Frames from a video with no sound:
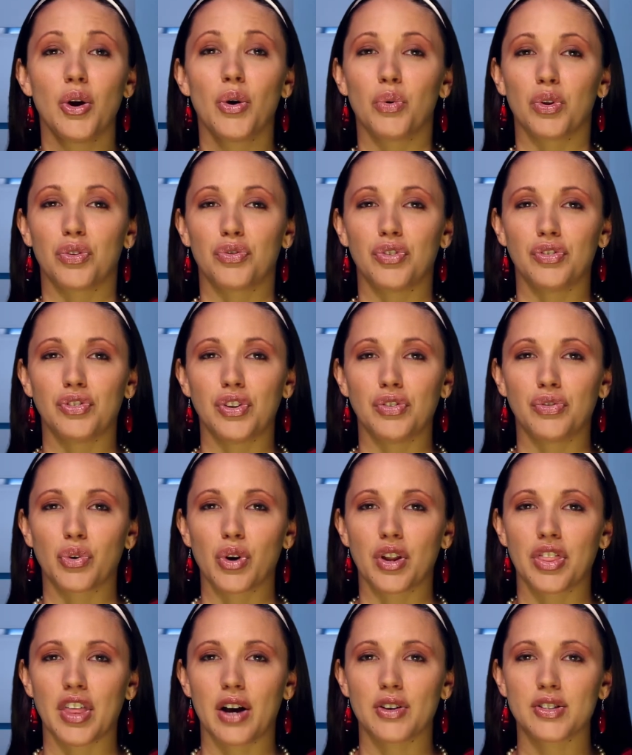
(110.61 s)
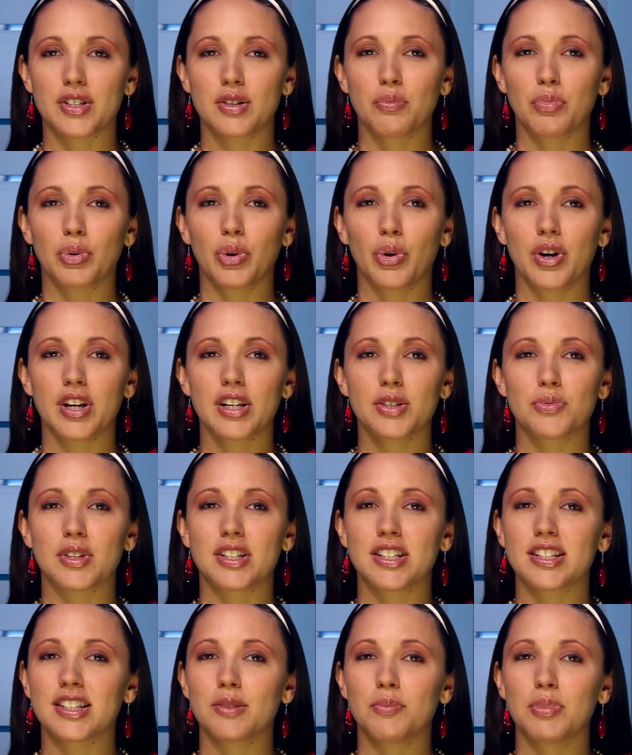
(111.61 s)
With 54,000 employees
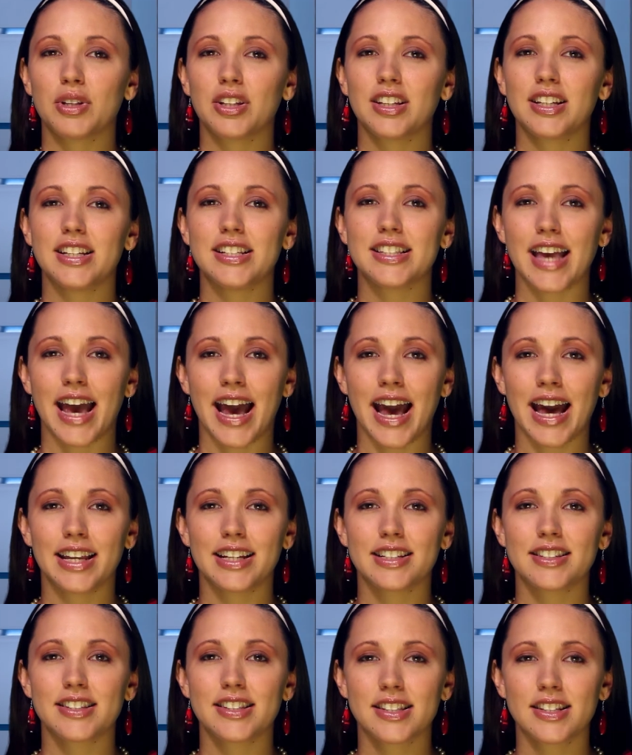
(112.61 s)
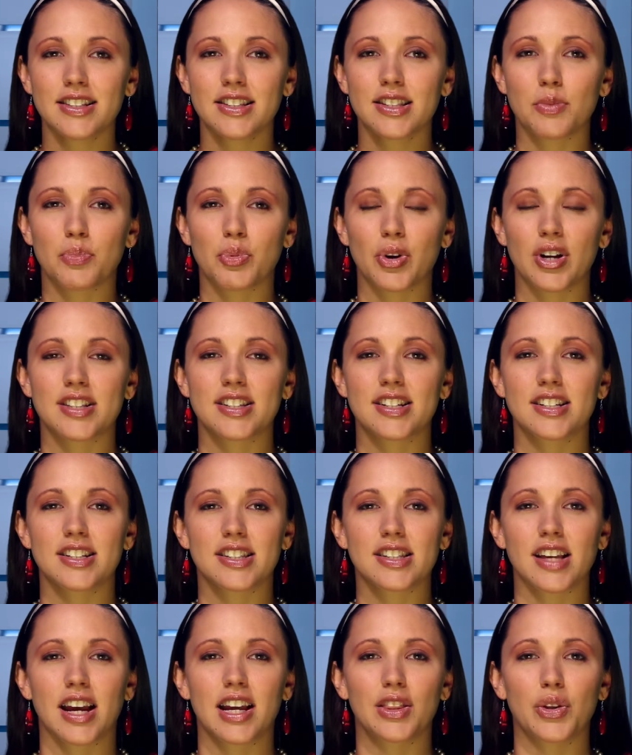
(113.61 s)
with disabilities added since the president
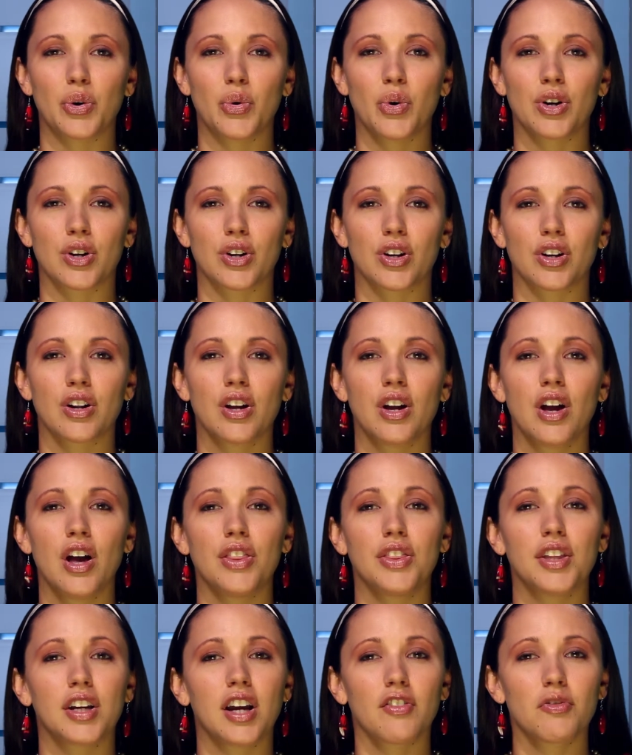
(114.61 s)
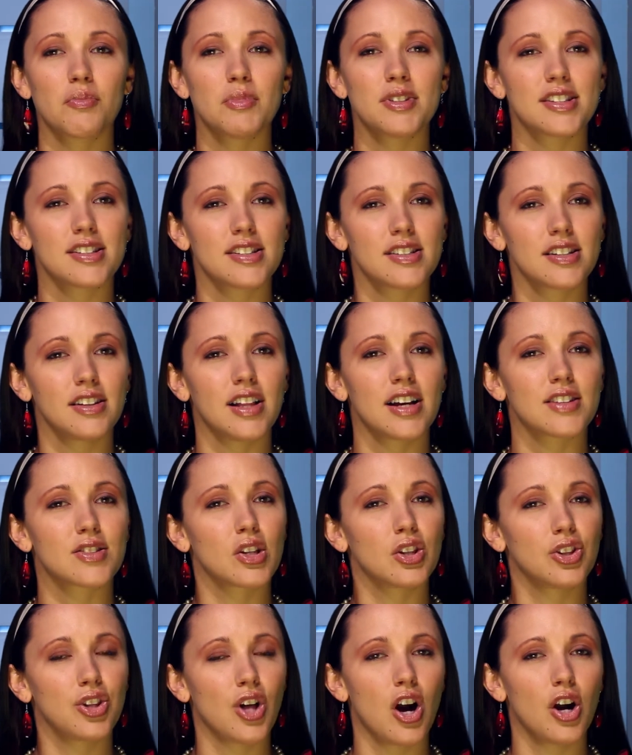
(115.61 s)
signed the order, the government still has a
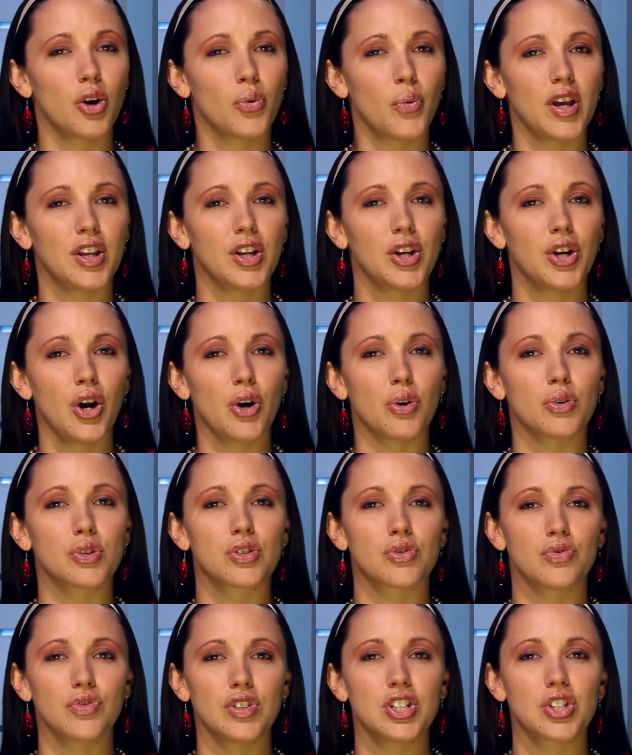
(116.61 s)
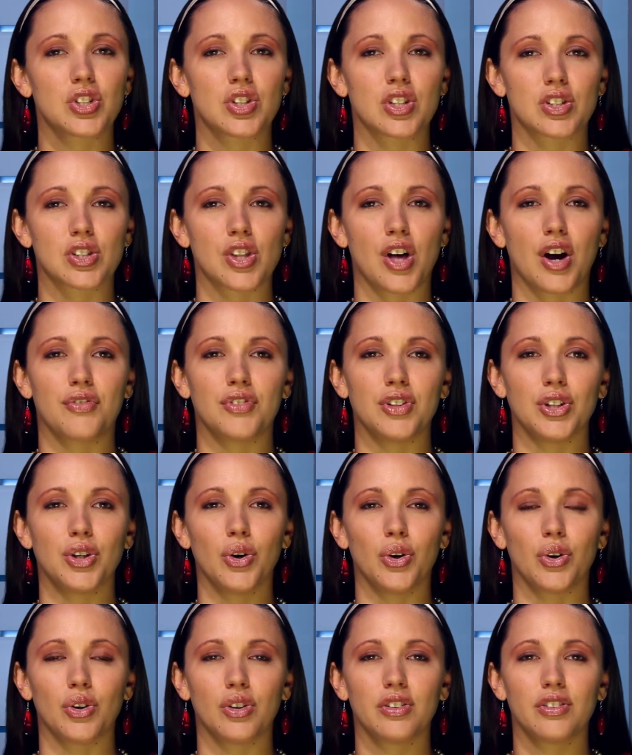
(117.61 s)
long way to go to reach this lofty
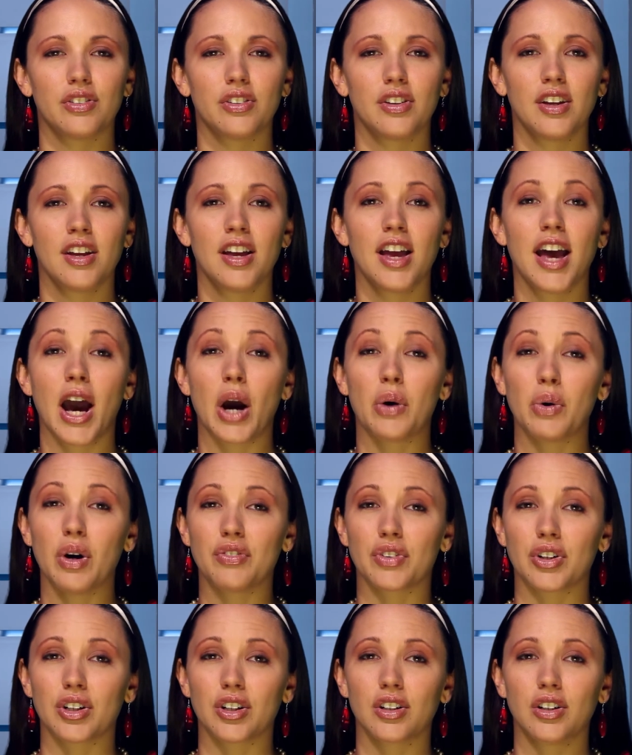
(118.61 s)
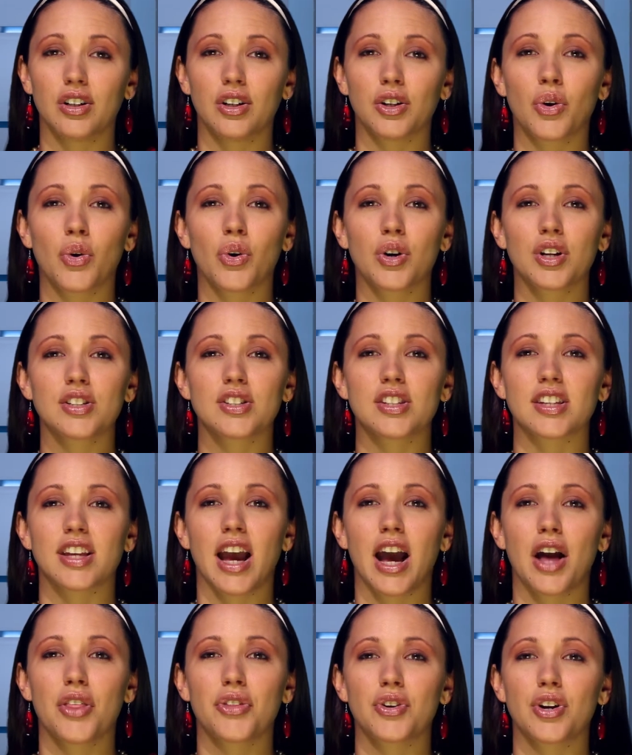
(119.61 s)
goal. However, according to
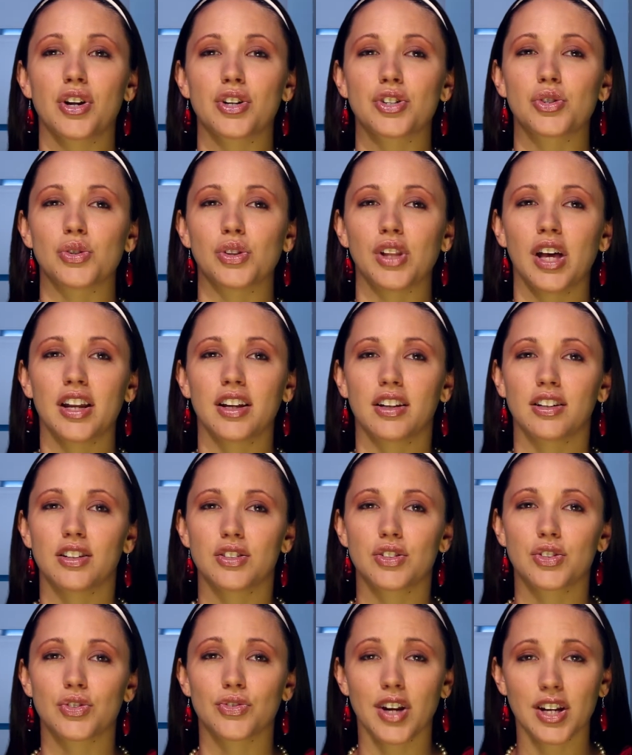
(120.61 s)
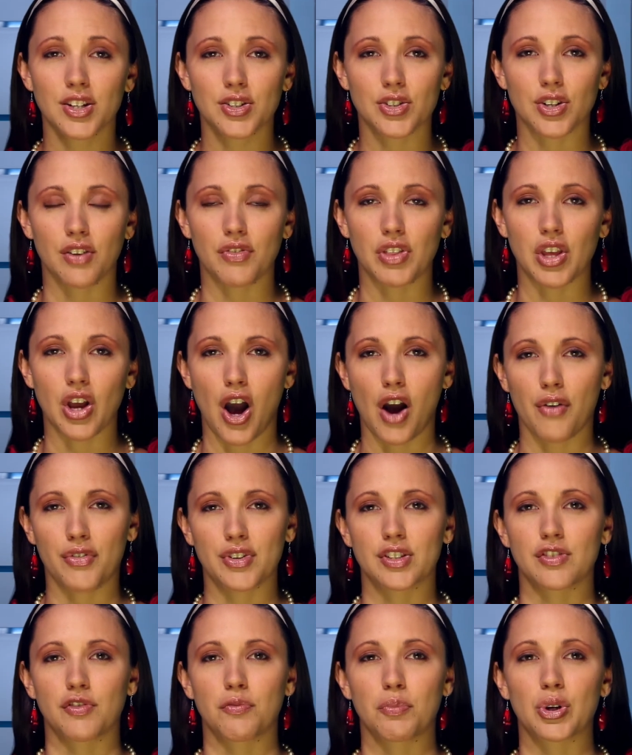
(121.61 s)
Catherine Archuleta, director of the
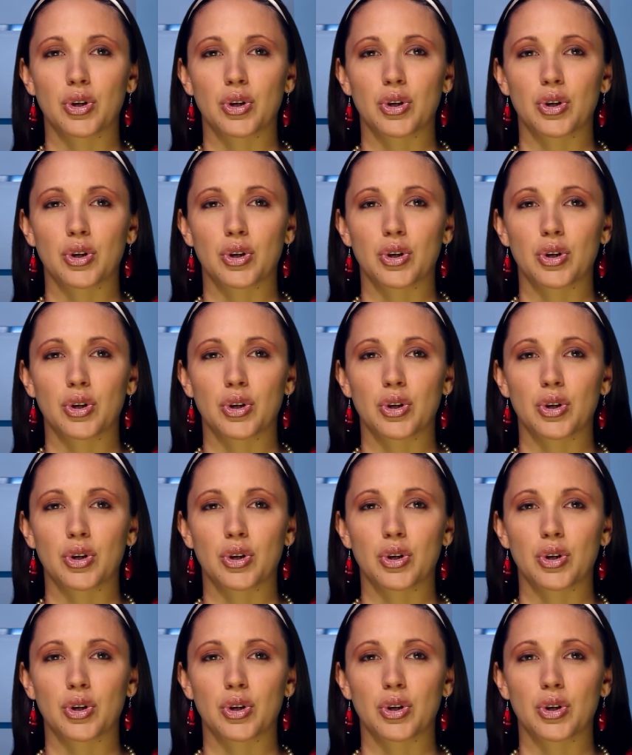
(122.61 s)
Office of